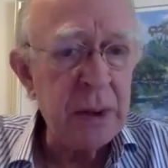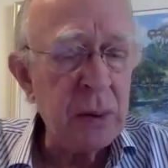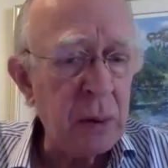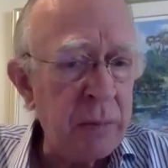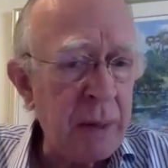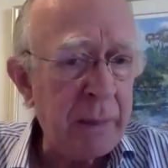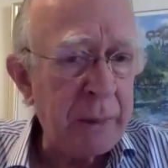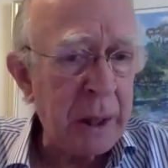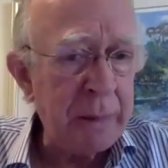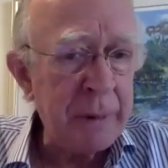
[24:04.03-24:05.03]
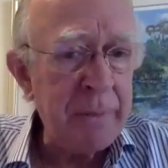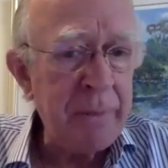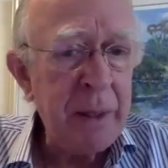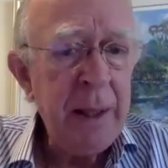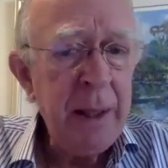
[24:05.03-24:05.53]
Their door might be
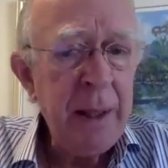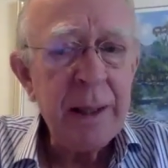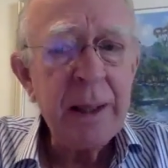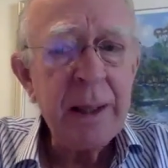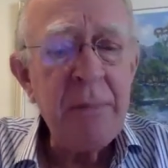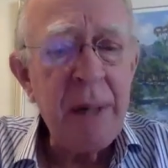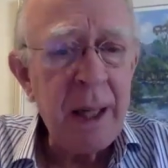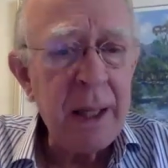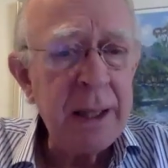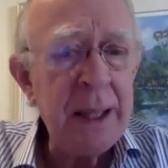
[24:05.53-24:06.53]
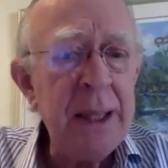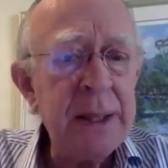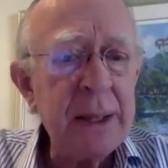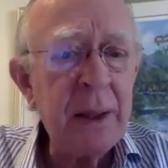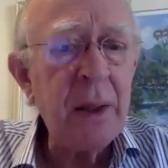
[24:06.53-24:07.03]
open, that their mind
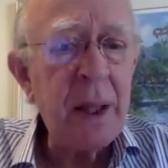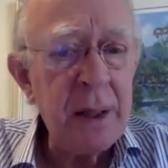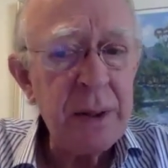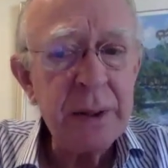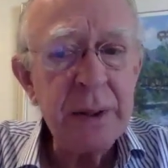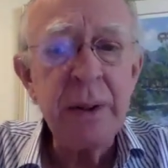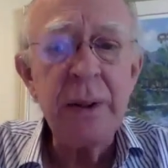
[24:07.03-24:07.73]
is closed